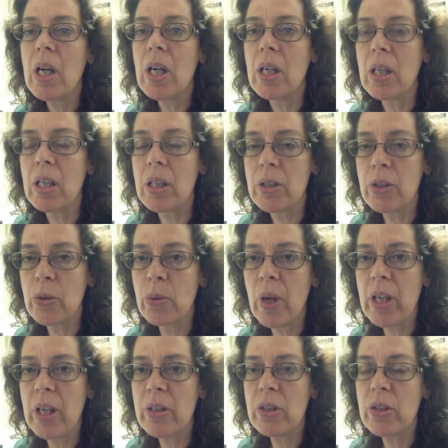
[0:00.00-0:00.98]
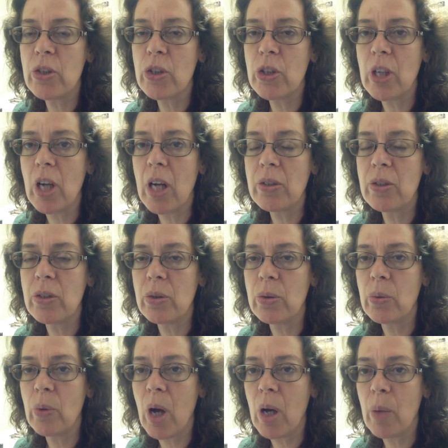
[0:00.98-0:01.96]
a trained
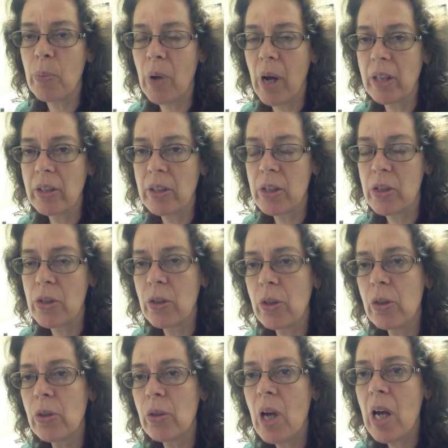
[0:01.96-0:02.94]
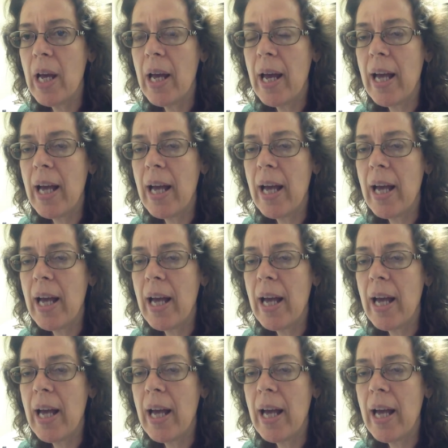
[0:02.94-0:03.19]
shiatsu practitioner.